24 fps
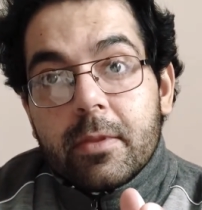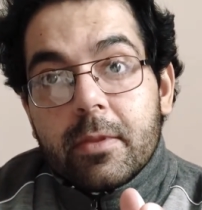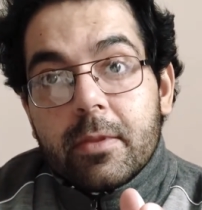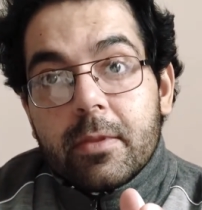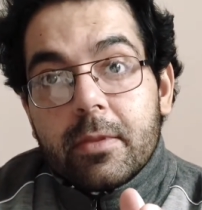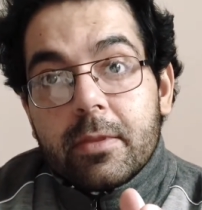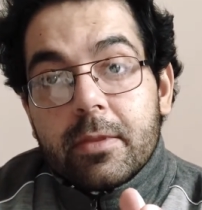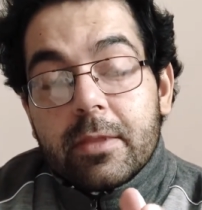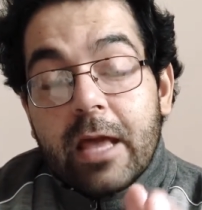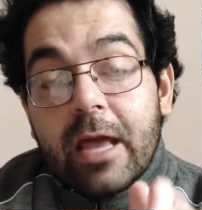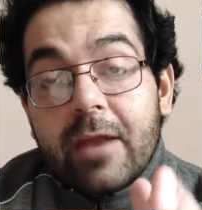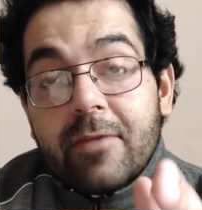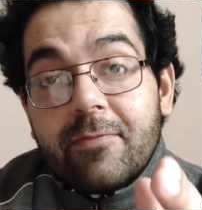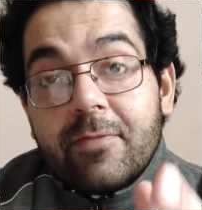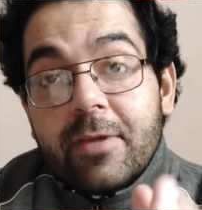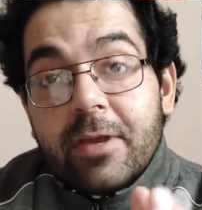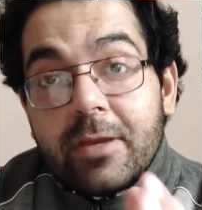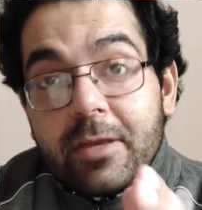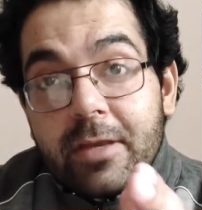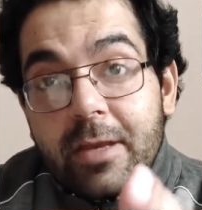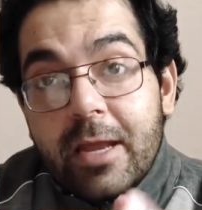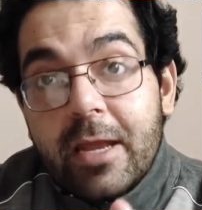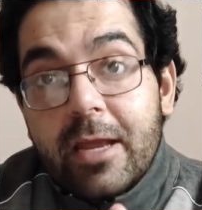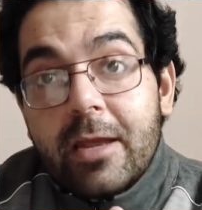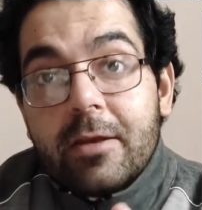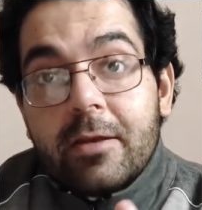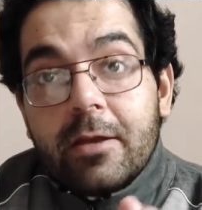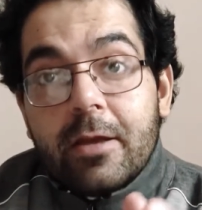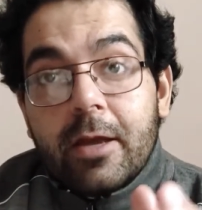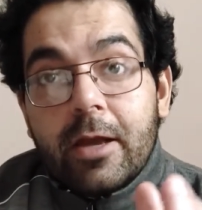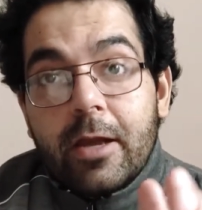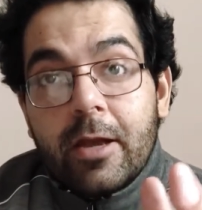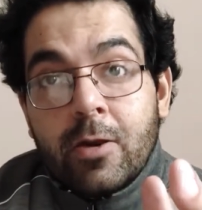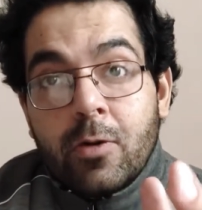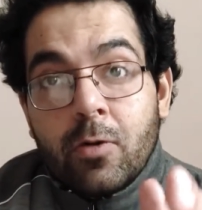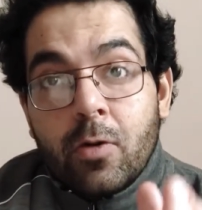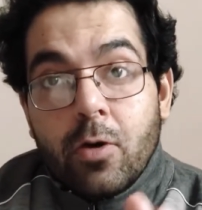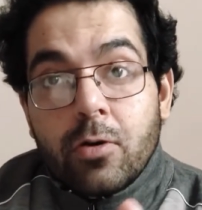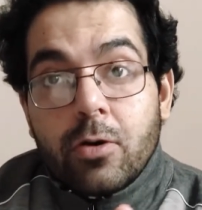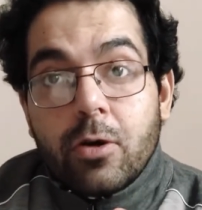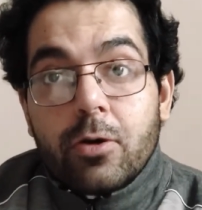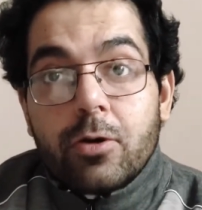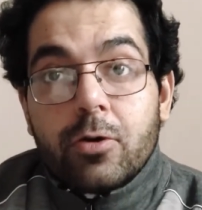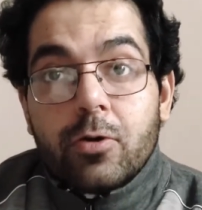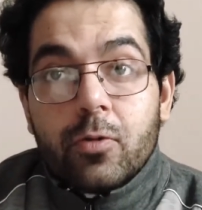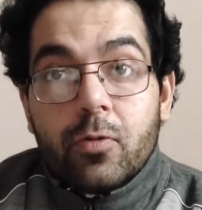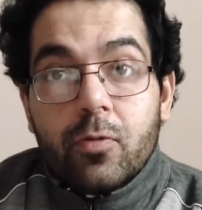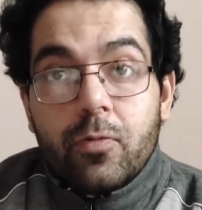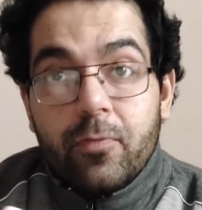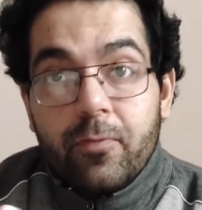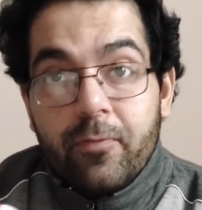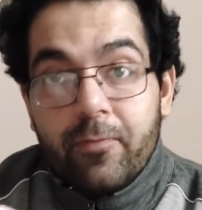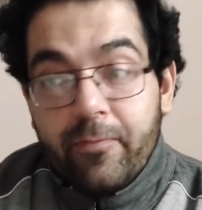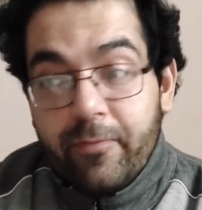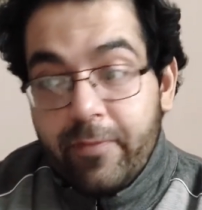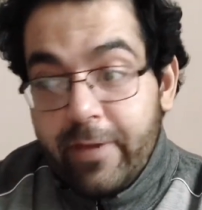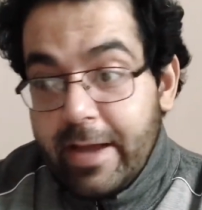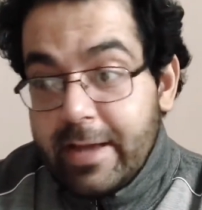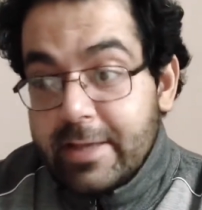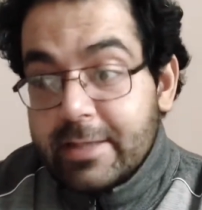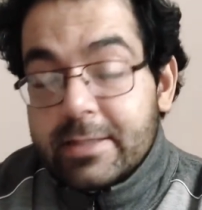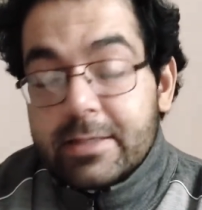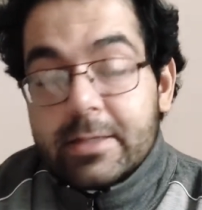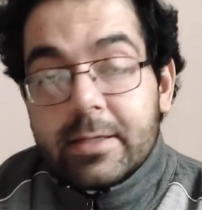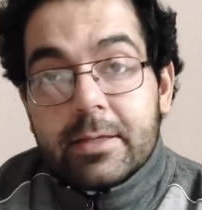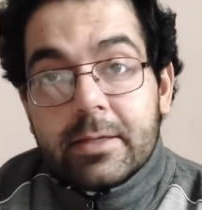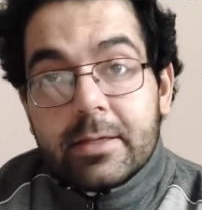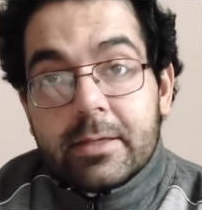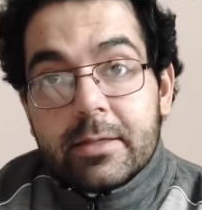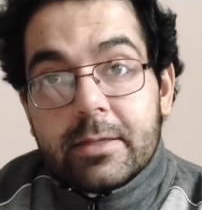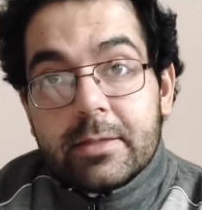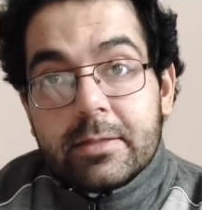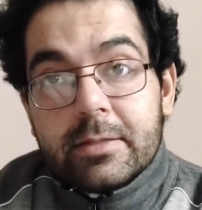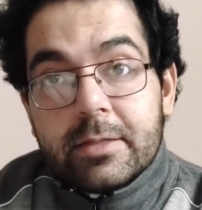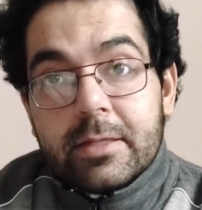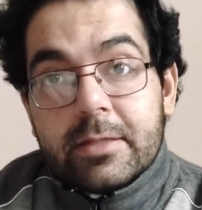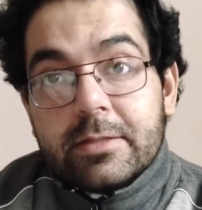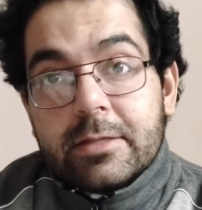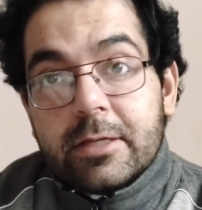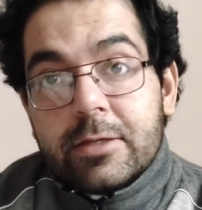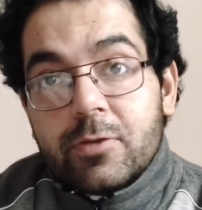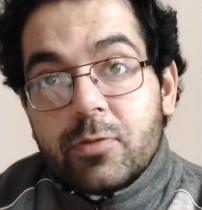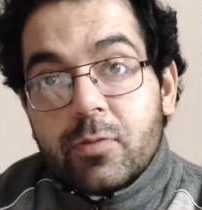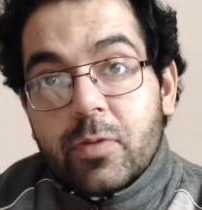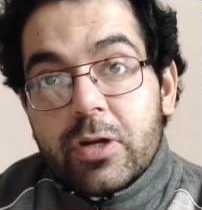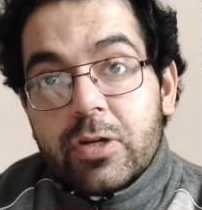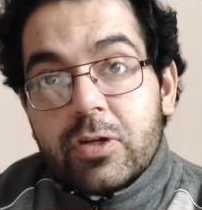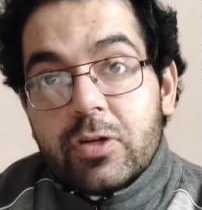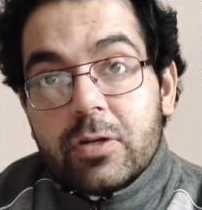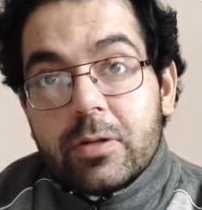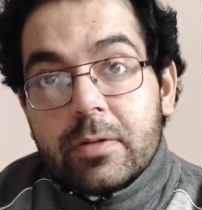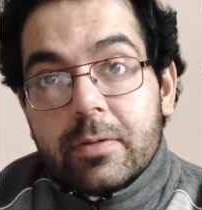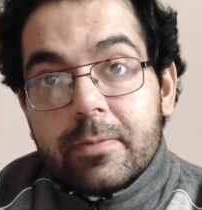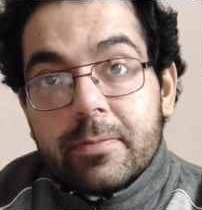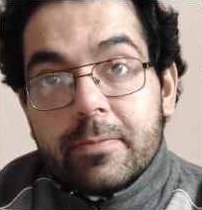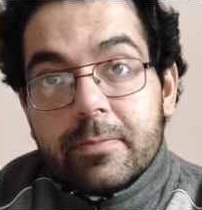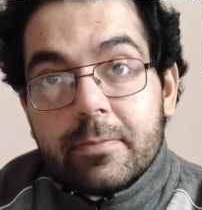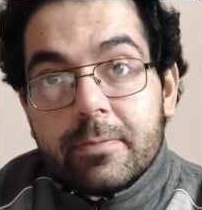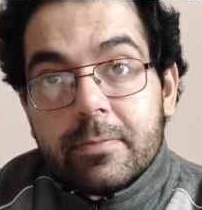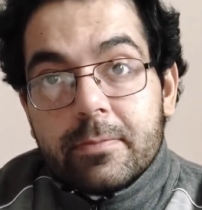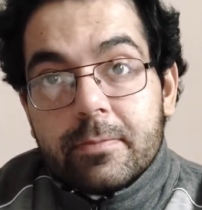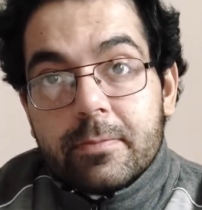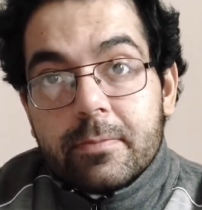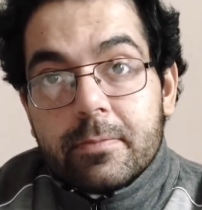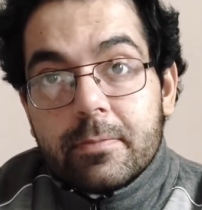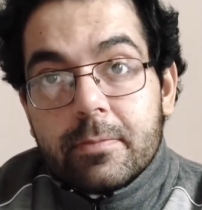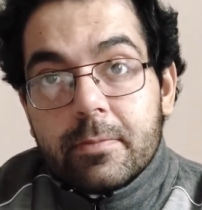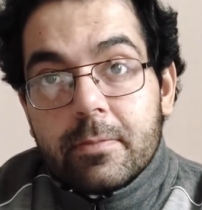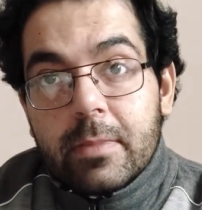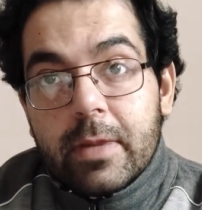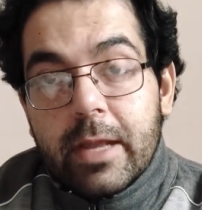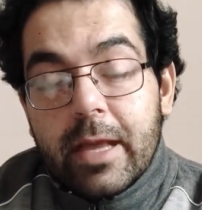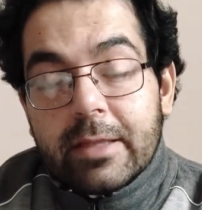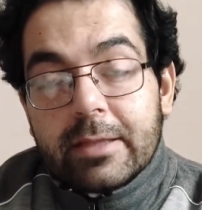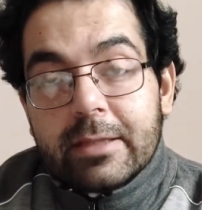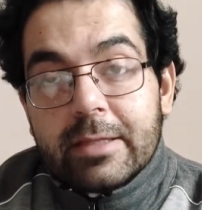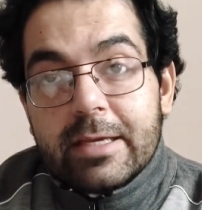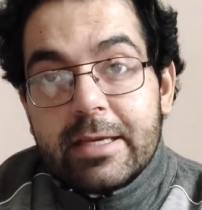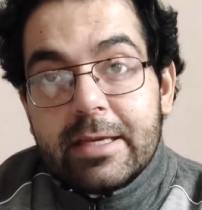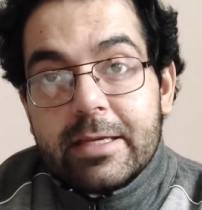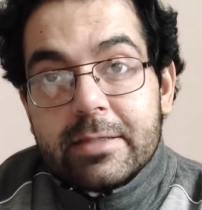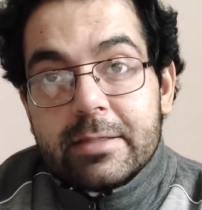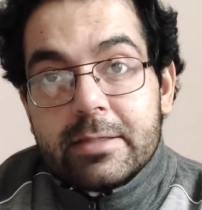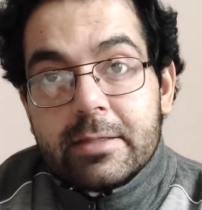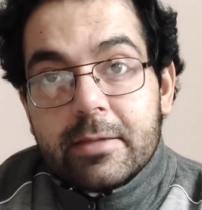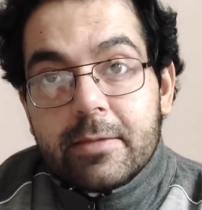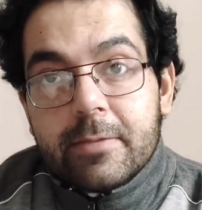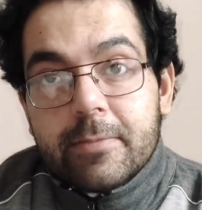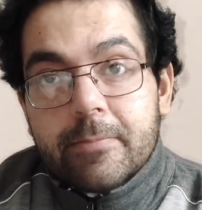that we need in order to face the situation like these.